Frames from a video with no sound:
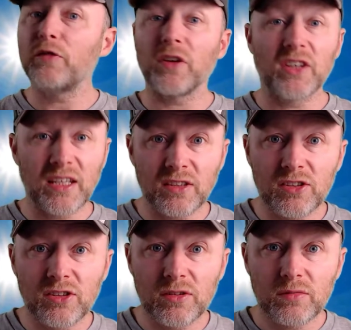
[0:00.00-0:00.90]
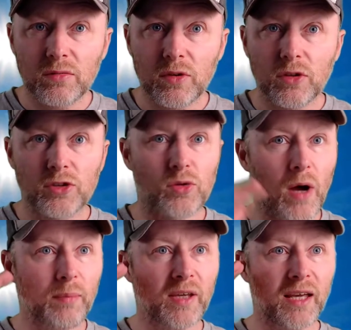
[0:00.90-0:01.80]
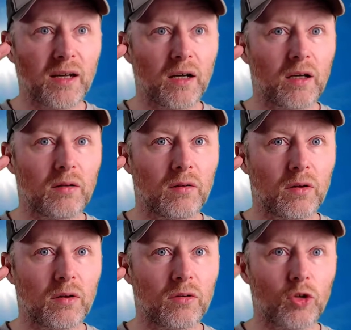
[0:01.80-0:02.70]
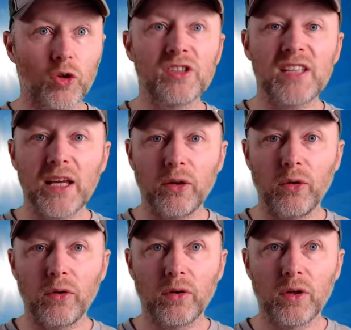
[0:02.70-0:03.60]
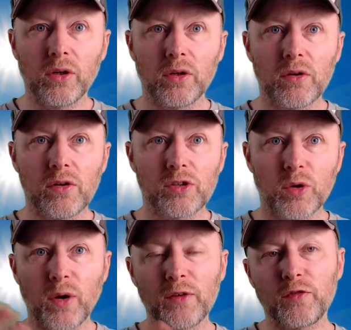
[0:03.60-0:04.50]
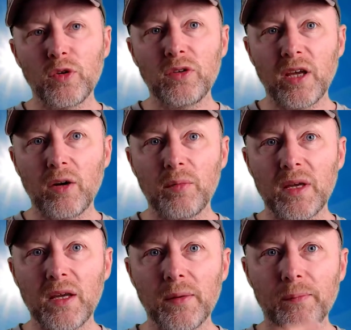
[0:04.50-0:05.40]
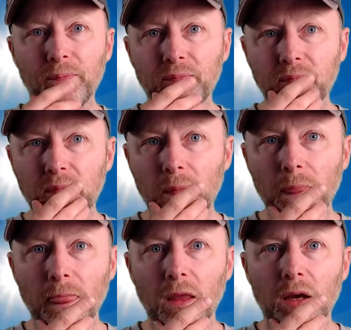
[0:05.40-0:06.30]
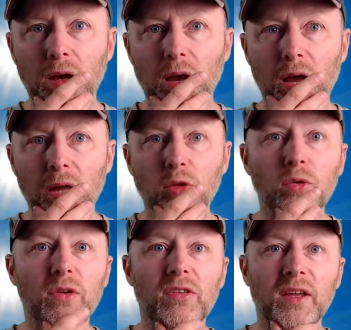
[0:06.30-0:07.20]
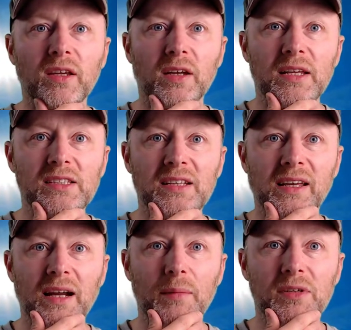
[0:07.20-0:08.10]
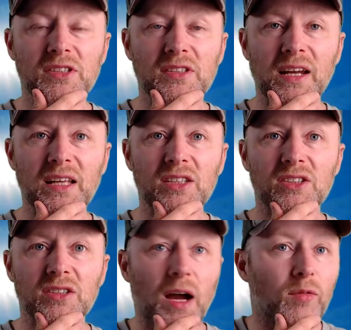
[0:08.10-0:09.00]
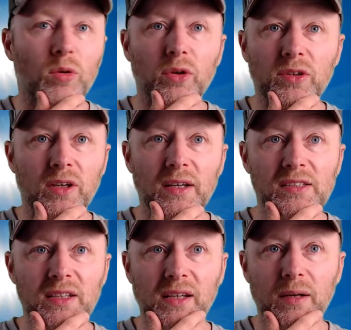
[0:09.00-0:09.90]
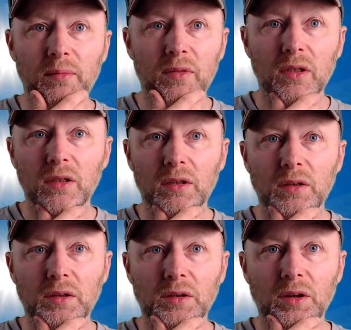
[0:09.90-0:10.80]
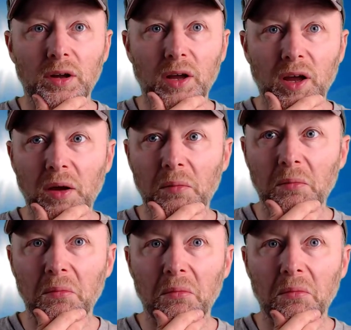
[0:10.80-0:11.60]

years, so I'm kind of used to it now. So if you tell me, uh, don't you think her Instagram is strange? I've not looked at her Instagram. Um,